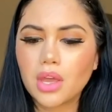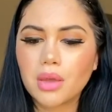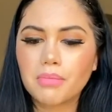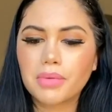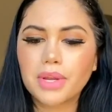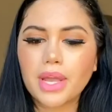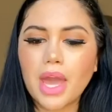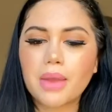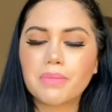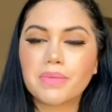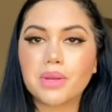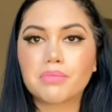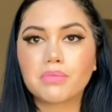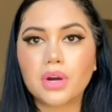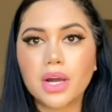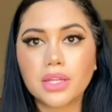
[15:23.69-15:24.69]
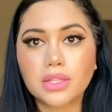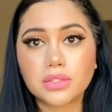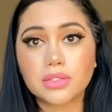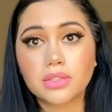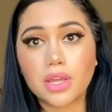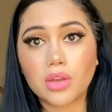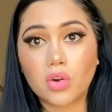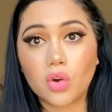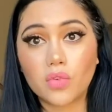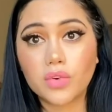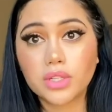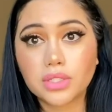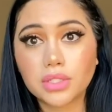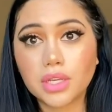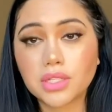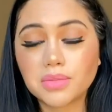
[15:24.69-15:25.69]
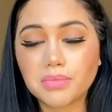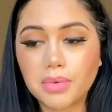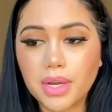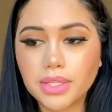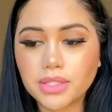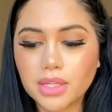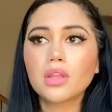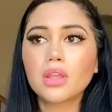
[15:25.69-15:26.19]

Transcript: But it had been months, like over 6 months.